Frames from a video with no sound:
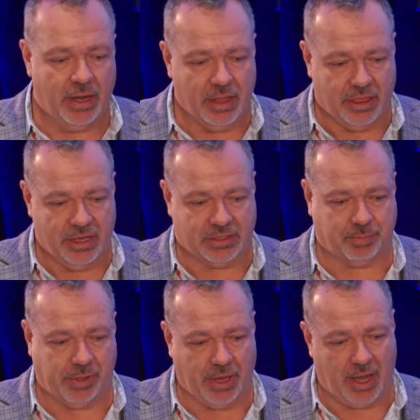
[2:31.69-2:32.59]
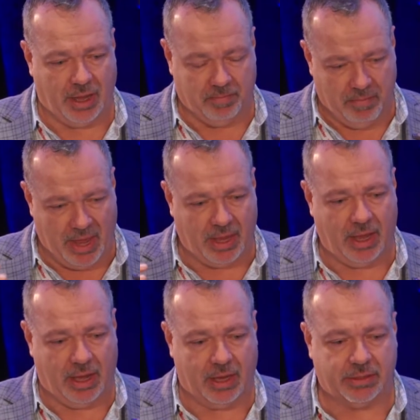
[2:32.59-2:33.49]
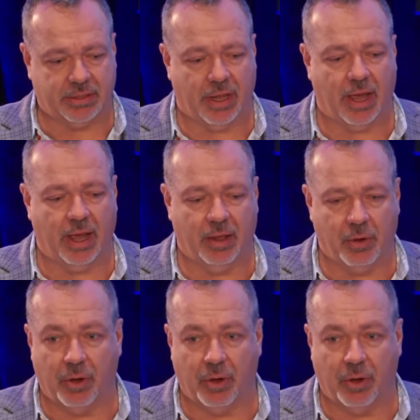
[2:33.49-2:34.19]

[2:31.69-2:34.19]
this plan, making it uh,